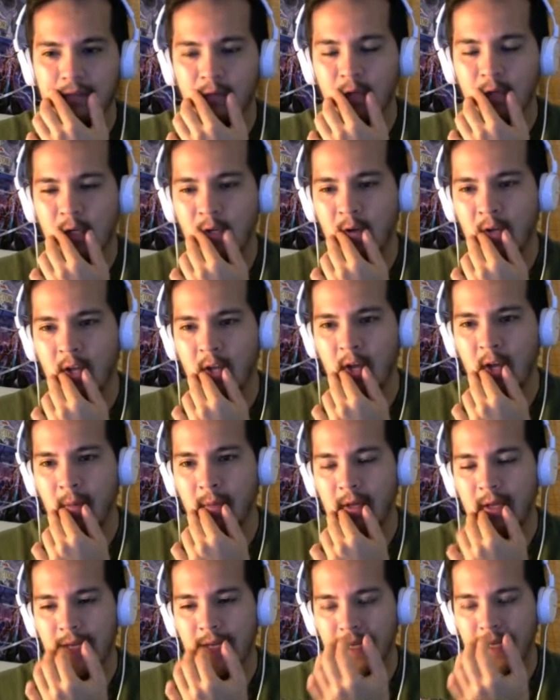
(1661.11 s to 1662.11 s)
We're going
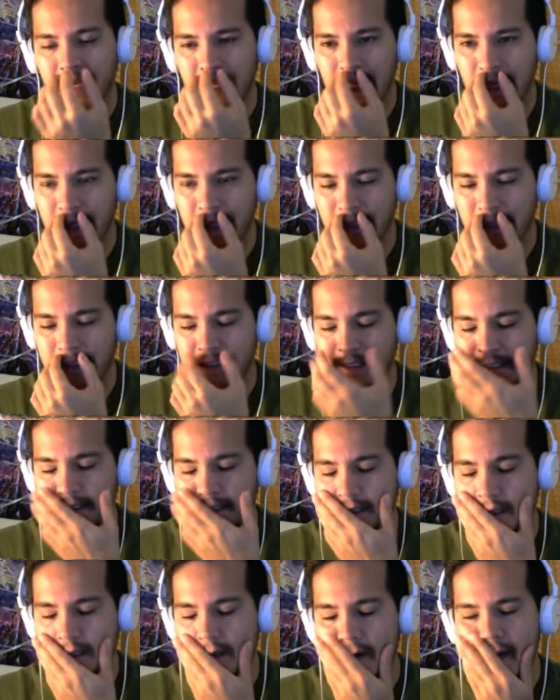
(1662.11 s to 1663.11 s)
up against